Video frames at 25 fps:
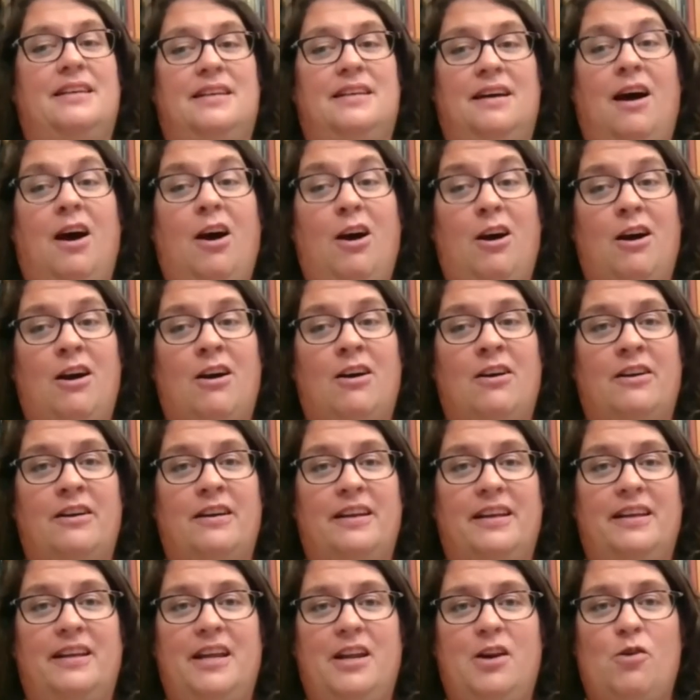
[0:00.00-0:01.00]
hard
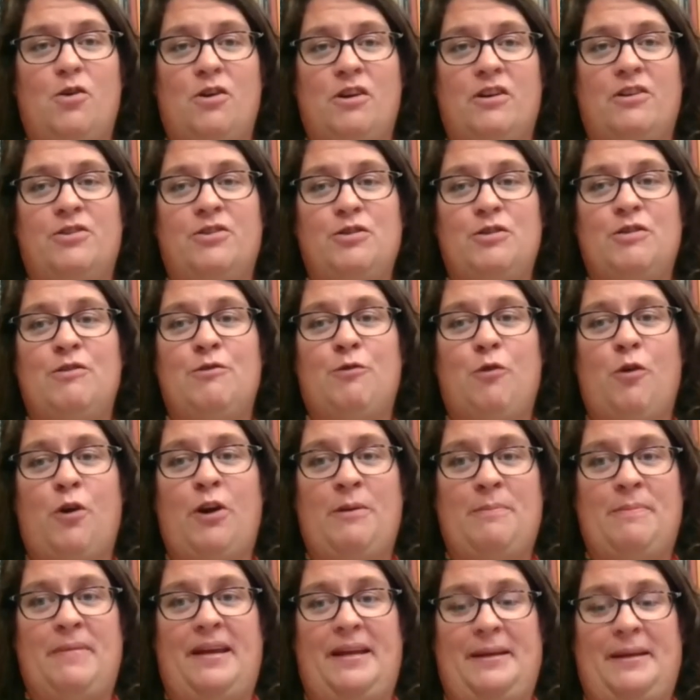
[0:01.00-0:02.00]
in order to
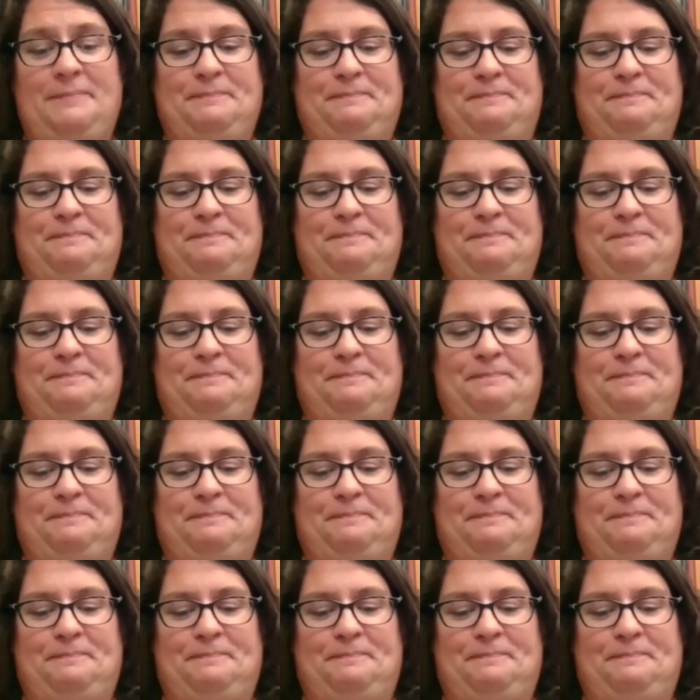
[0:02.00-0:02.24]
avoid me.